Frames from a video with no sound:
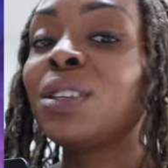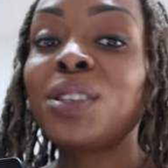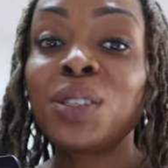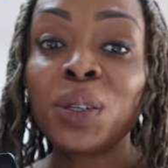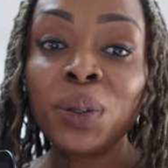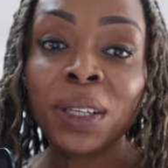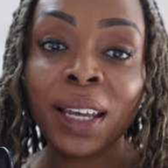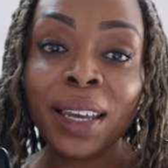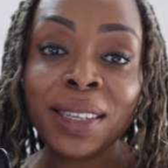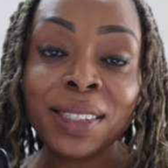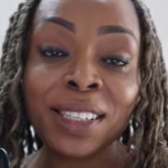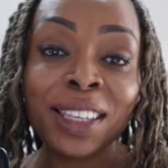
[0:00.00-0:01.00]
So
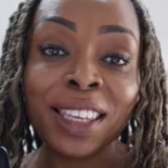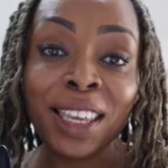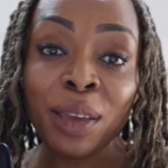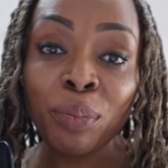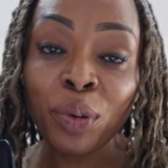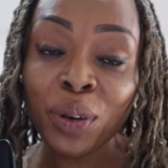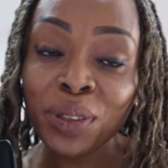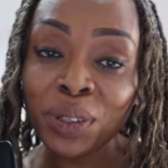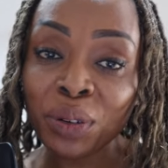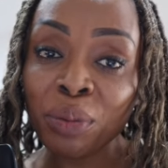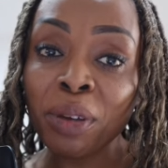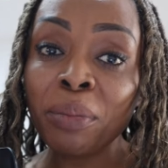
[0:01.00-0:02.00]
guys, the key point
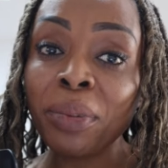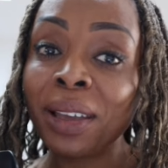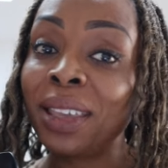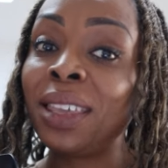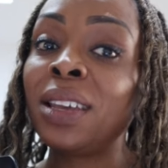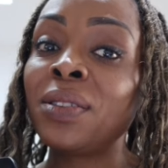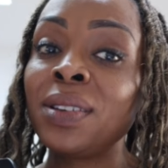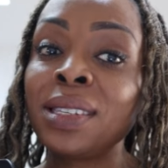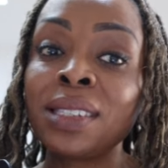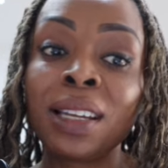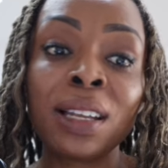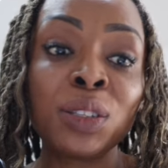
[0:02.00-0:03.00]
to remember here is
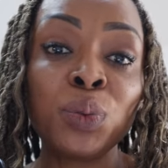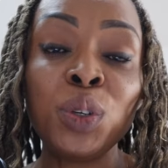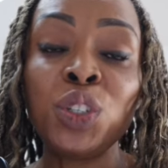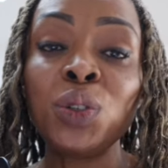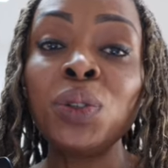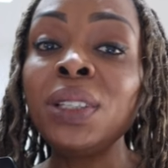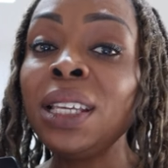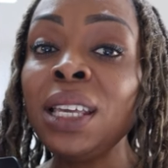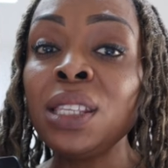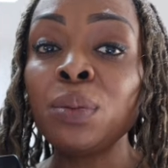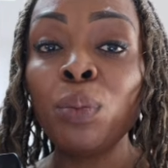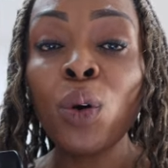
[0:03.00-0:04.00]
that we shouldn't
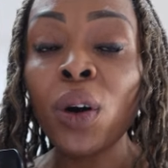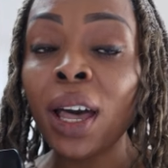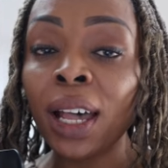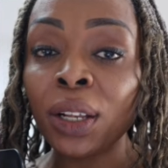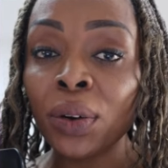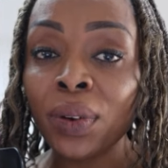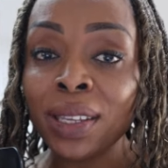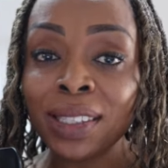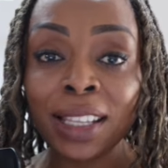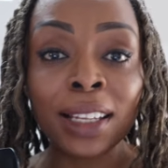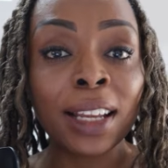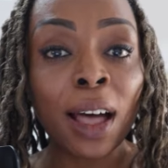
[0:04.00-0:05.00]
eat more calories
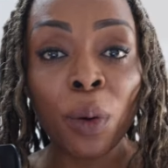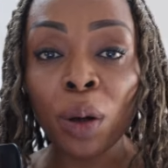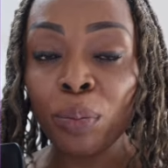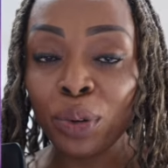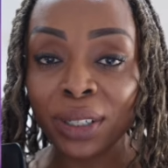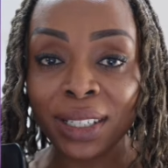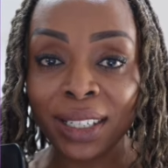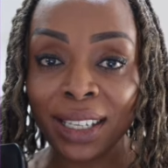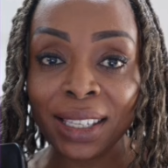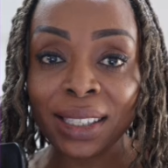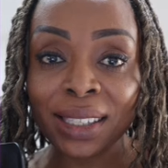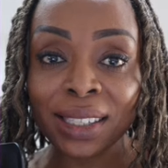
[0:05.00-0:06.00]
than our body
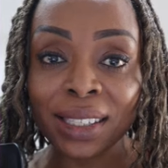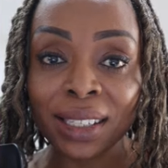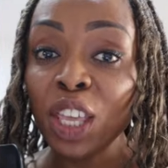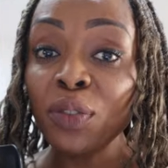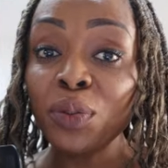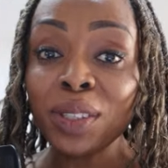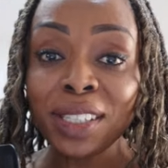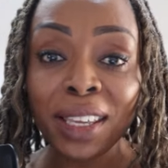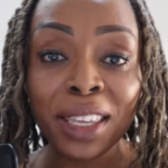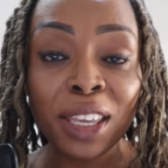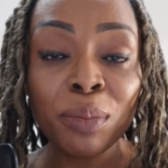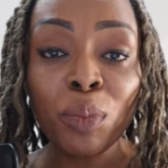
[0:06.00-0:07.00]
needs. If we
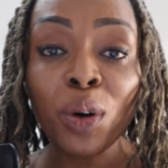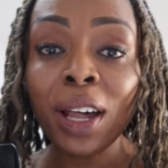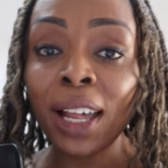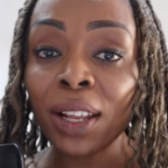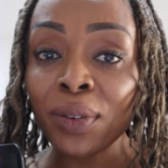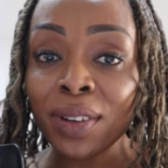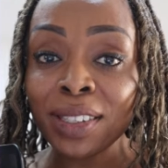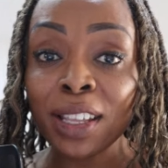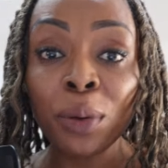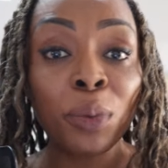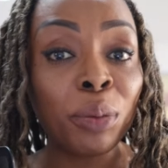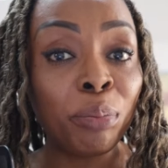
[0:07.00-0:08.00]
take in more calories
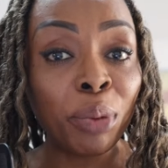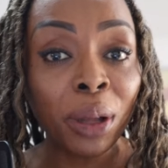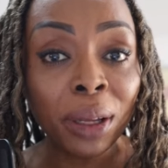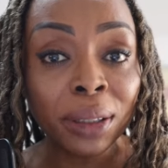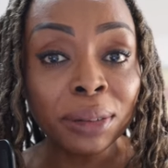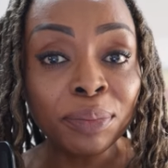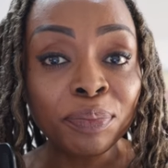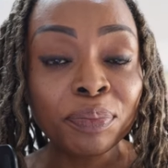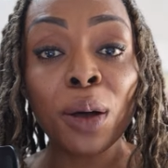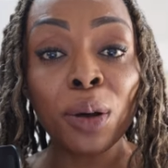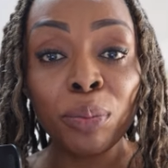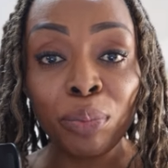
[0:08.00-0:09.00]
than we burn,
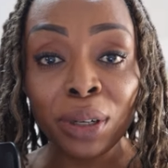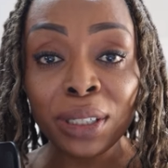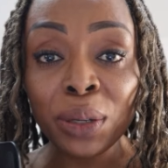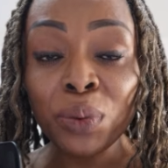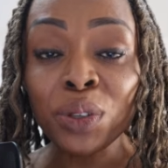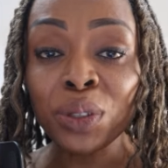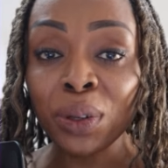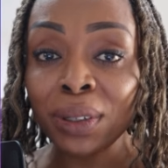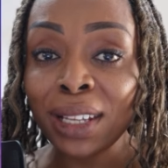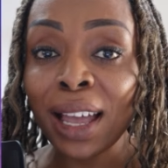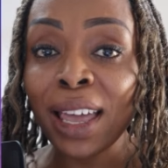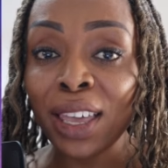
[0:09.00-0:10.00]
our body will store
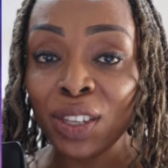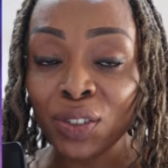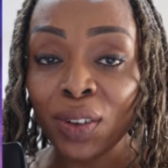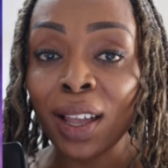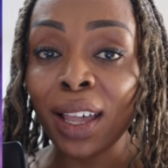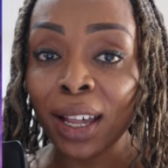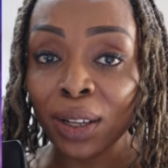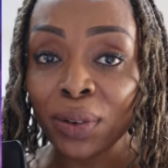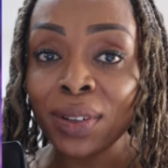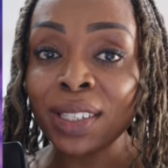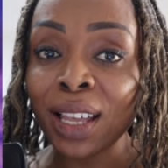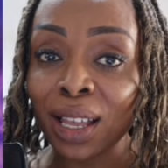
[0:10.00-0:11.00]
that extra
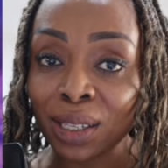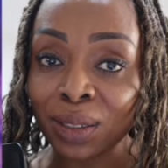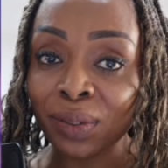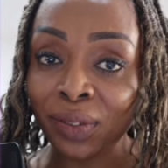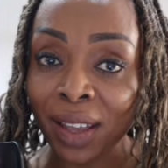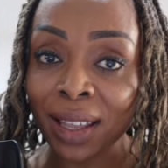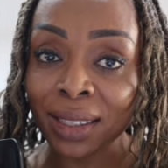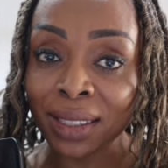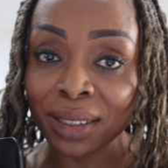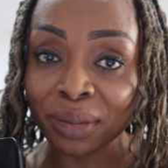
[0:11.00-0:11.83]
calories as fat.